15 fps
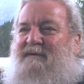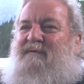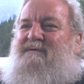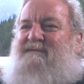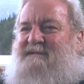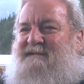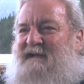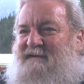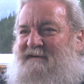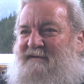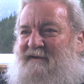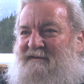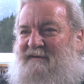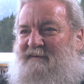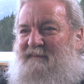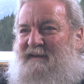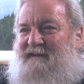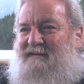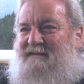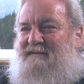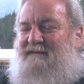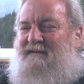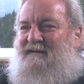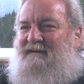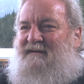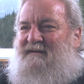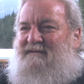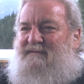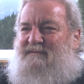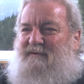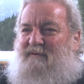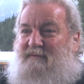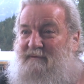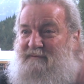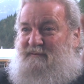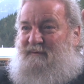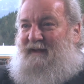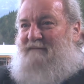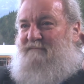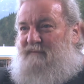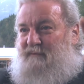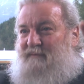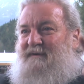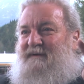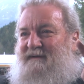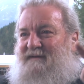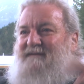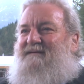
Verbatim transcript: regurgitate it on command to show that you have learned it.